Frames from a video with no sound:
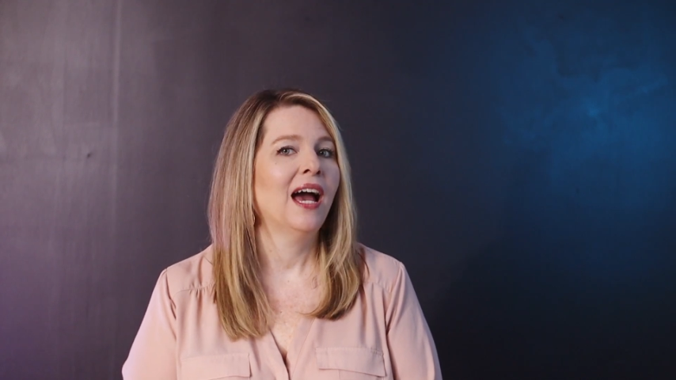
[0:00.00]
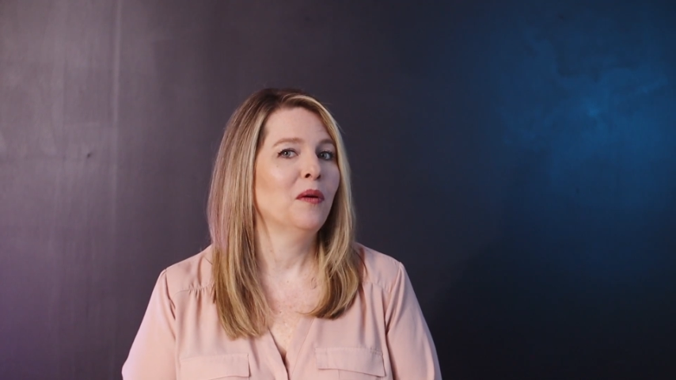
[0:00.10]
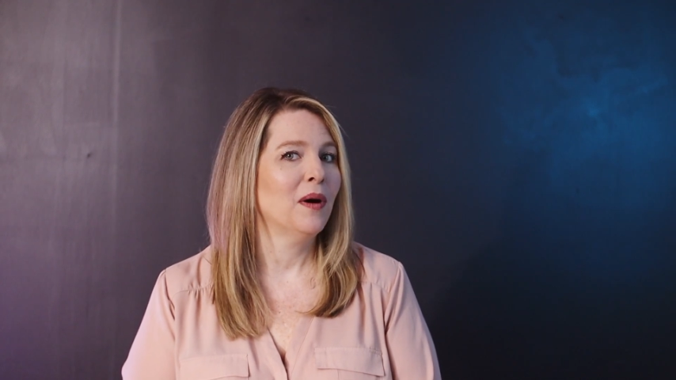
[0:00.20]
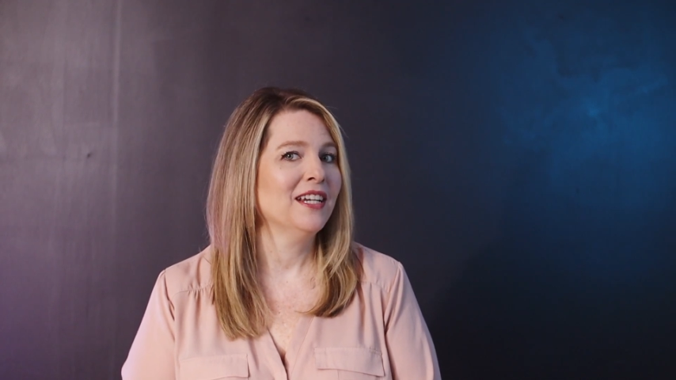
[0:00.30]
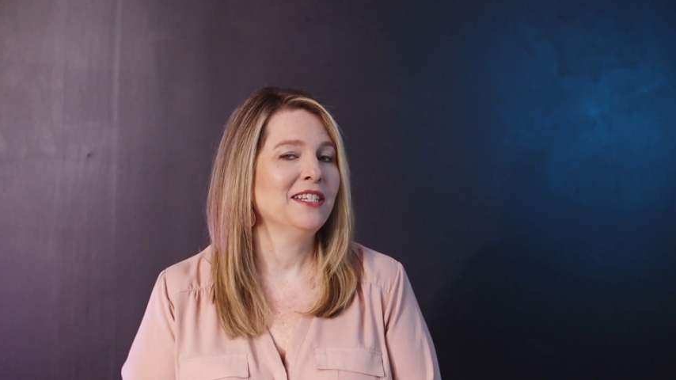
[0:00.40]
I
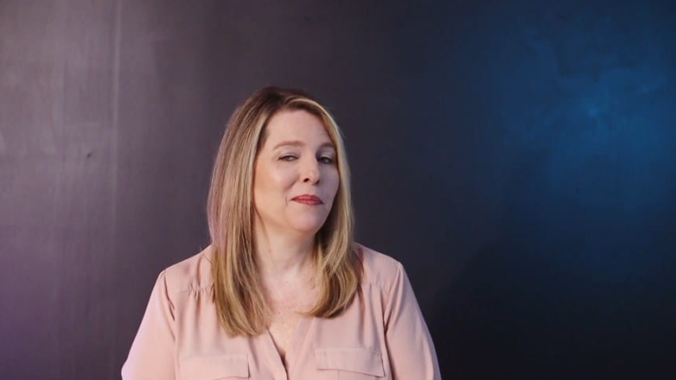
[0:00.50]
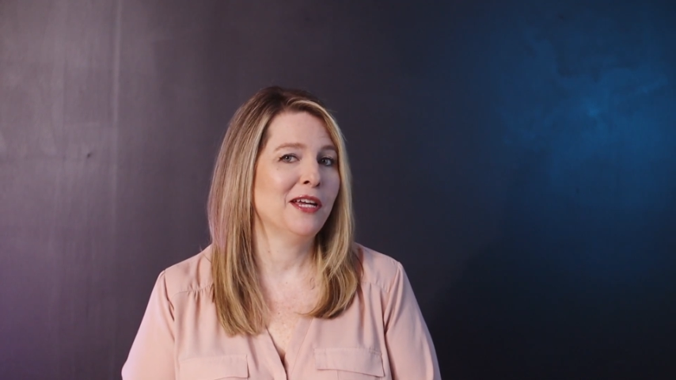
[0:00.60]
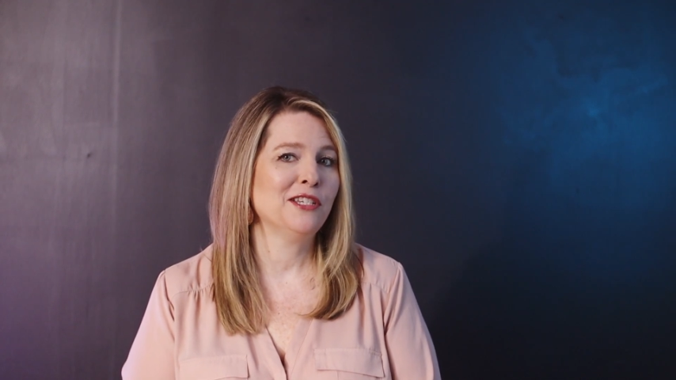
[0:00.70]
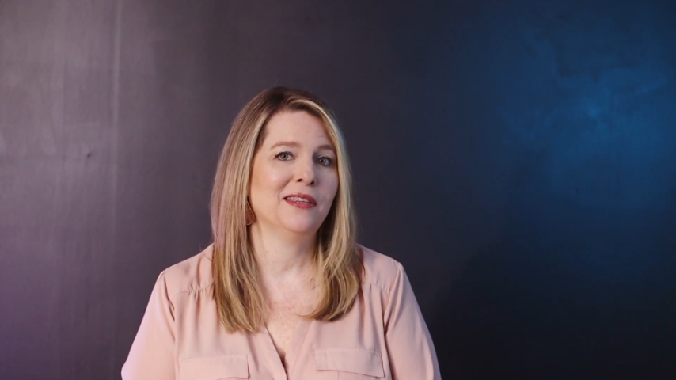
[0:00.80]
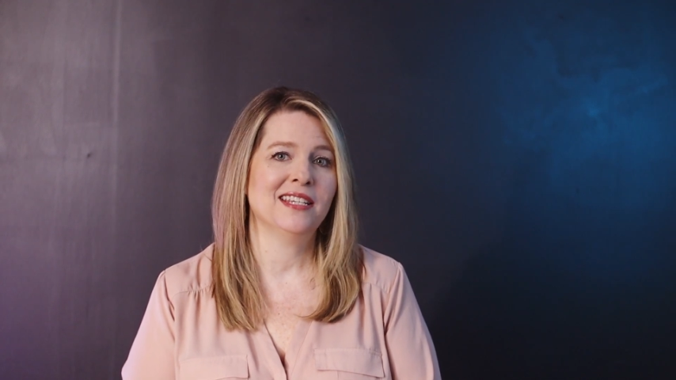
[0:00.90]
wanted to
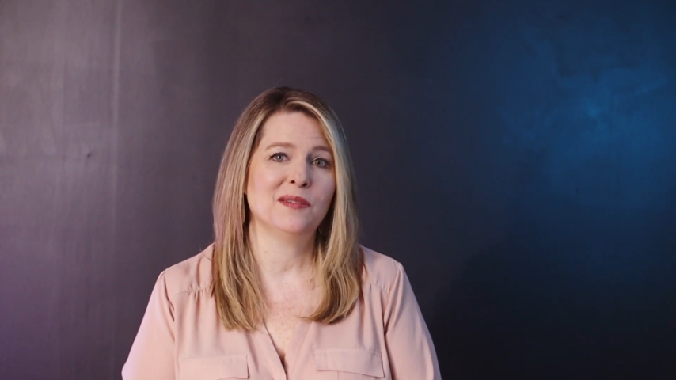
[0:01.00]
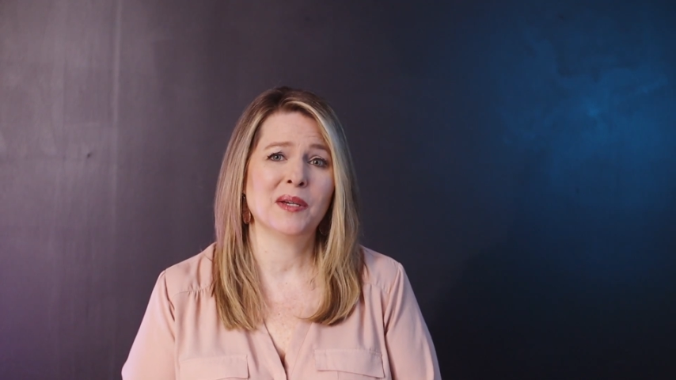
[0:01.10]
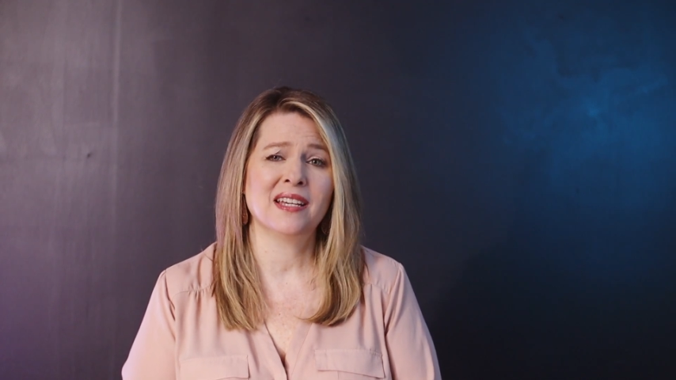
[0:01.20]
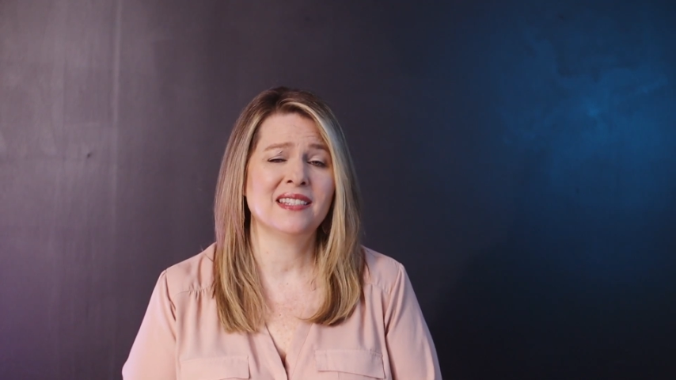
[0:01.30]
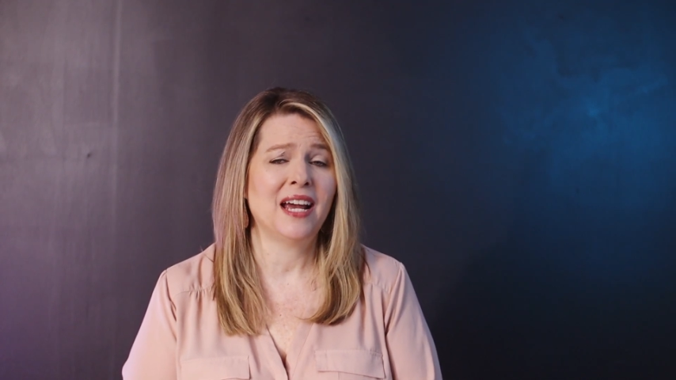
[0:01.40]
mention this
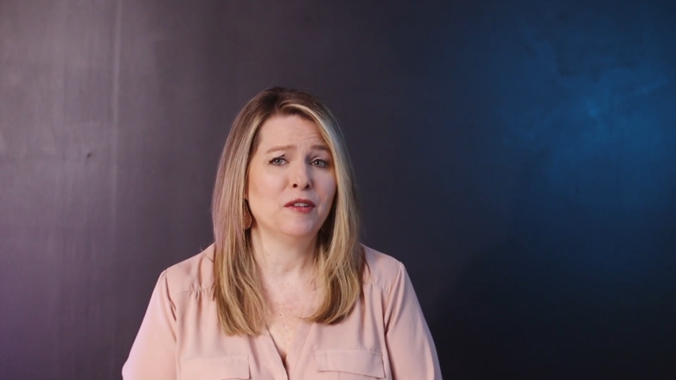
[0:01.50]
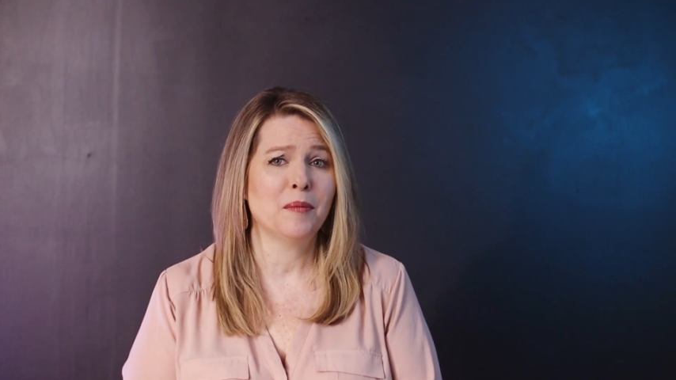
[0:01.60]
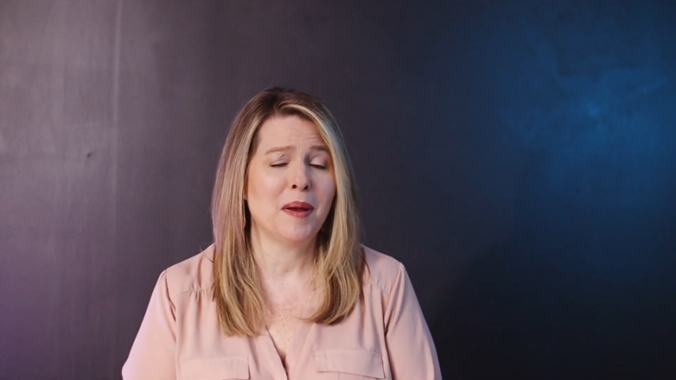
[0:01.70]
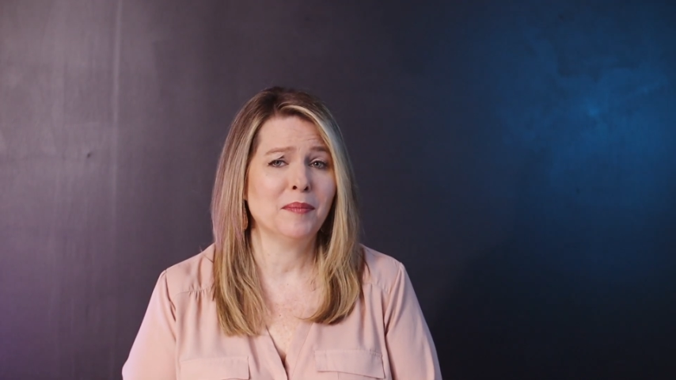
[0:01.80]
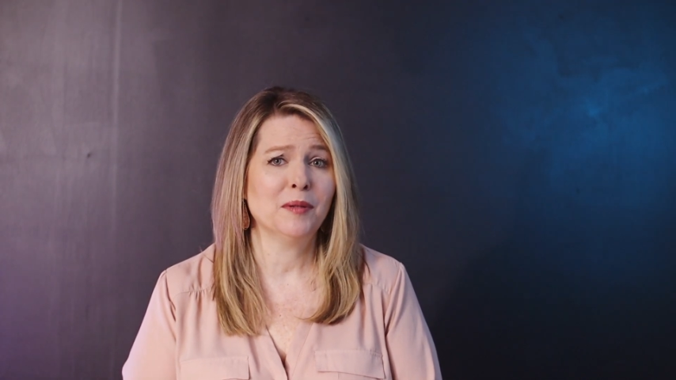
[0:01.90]
because I
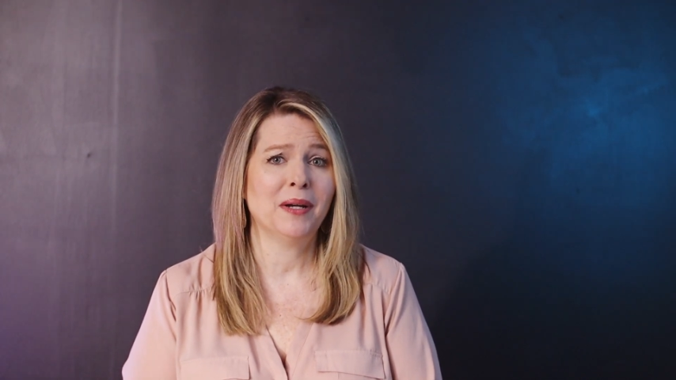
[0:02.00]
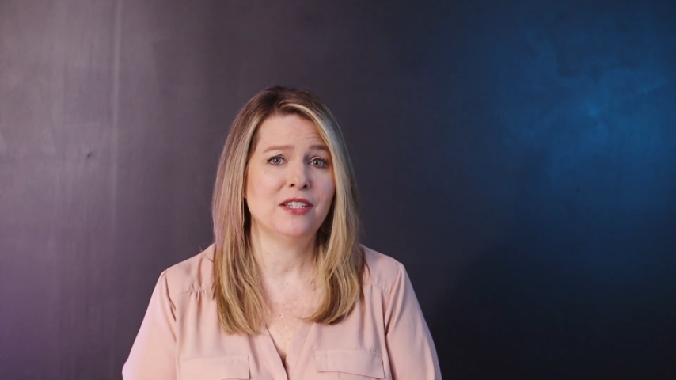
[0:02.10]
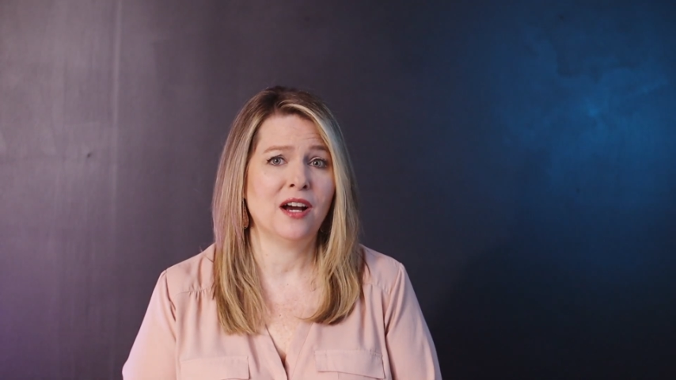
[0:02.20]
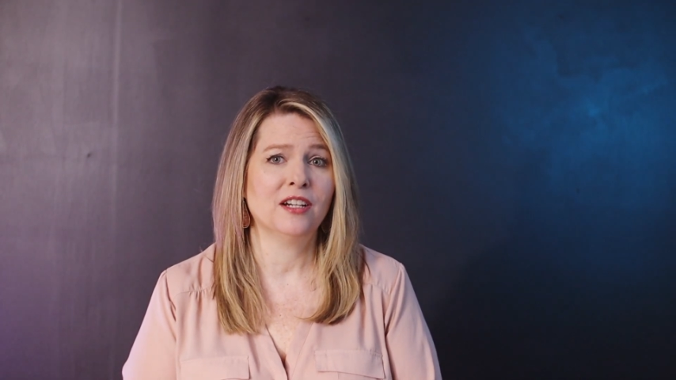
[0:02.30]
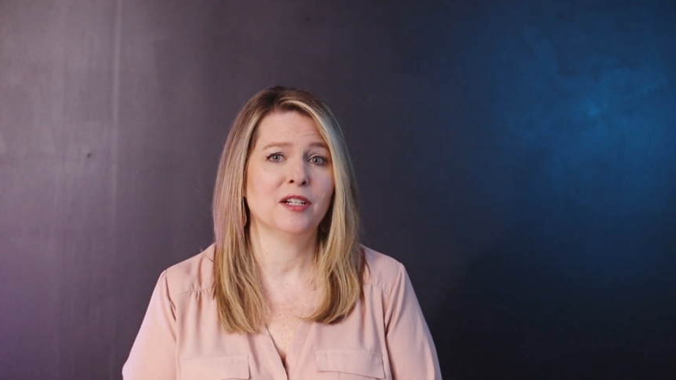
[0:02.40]
remember my
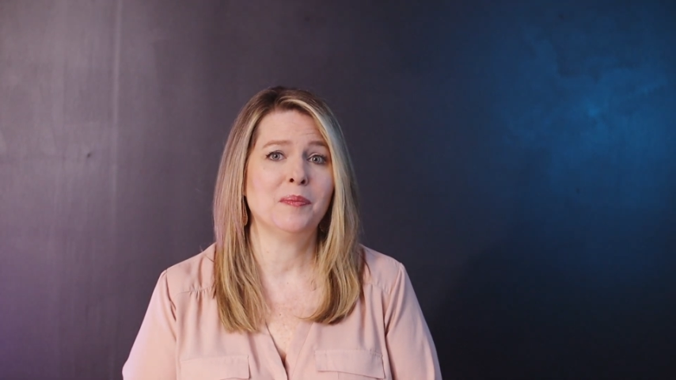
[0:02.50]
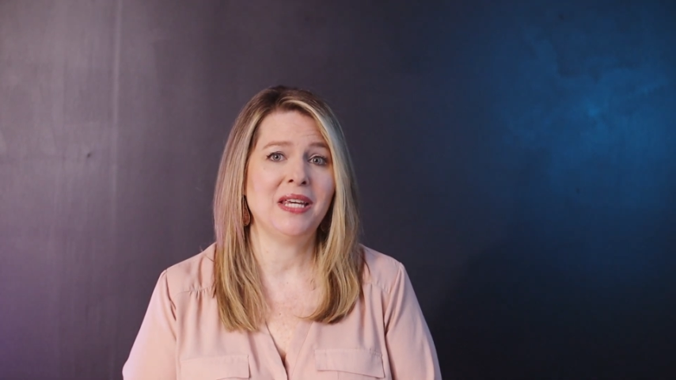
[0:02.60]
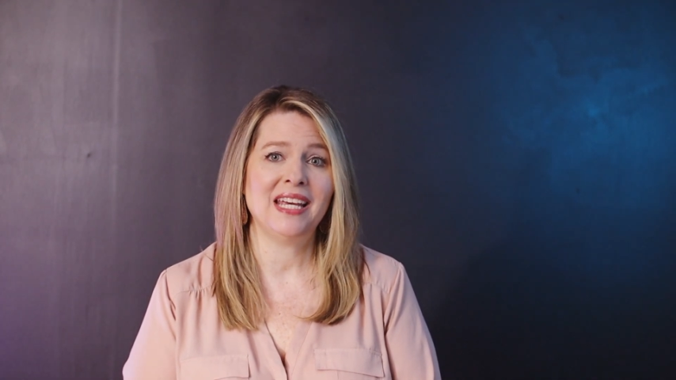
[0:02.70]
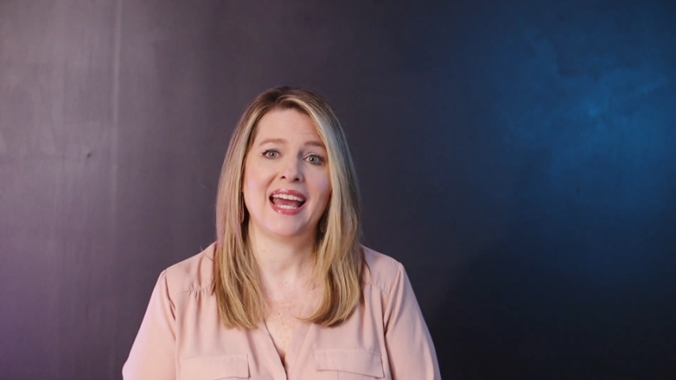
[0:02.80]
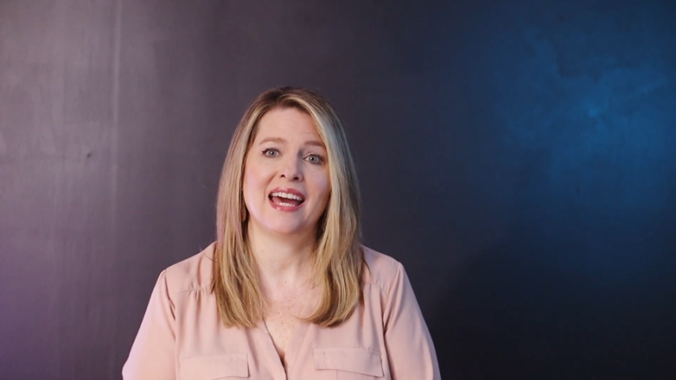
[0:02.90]
daughter
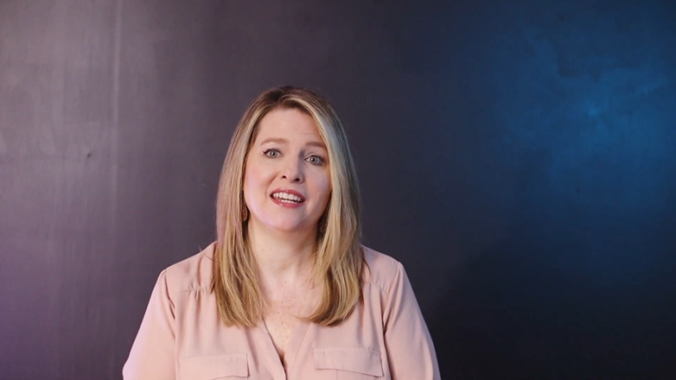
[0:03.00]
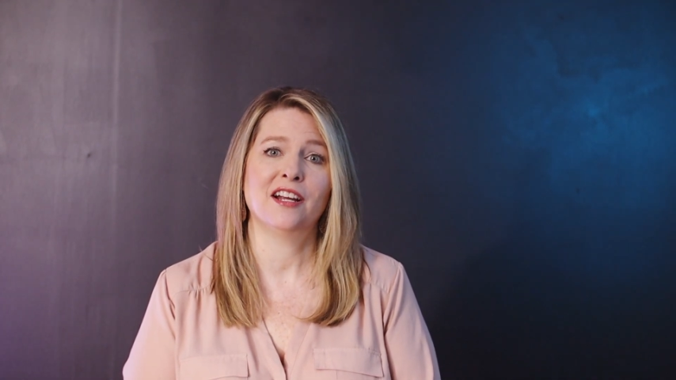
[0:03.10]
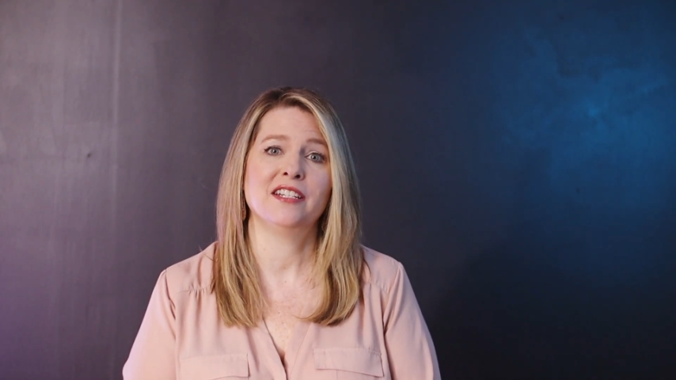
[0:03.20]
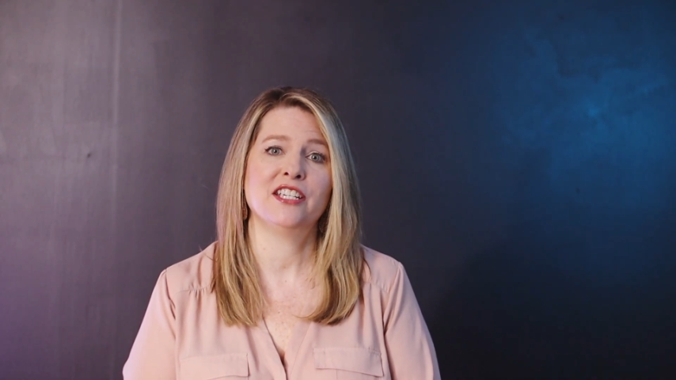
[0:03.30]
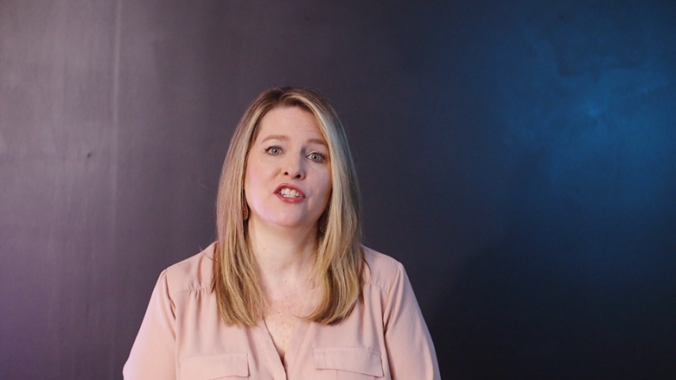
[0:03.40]
being at an
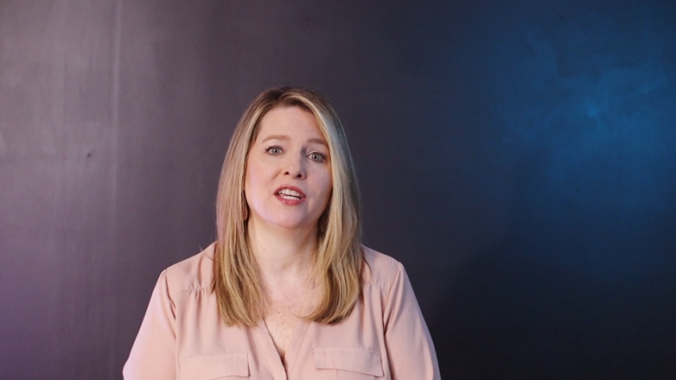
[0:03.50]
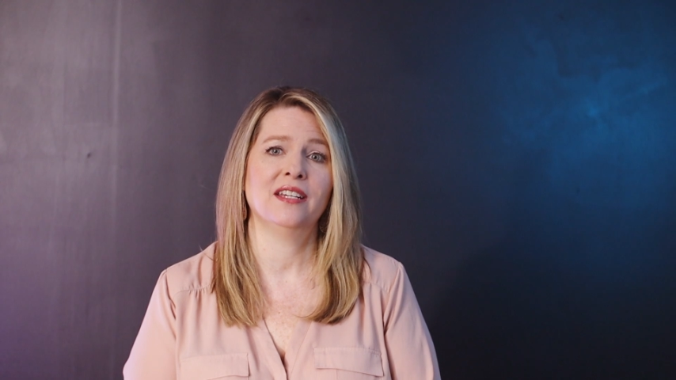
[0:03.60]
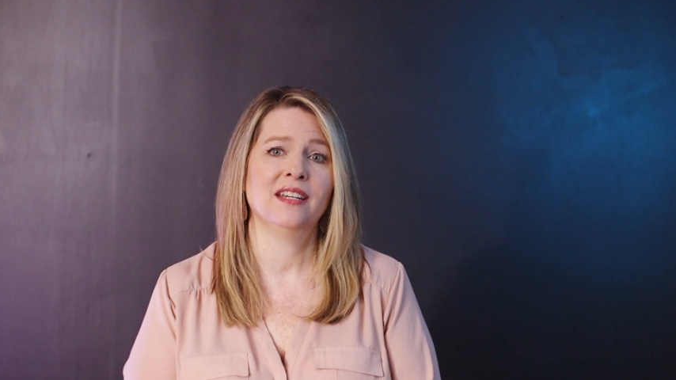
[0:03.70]
audition,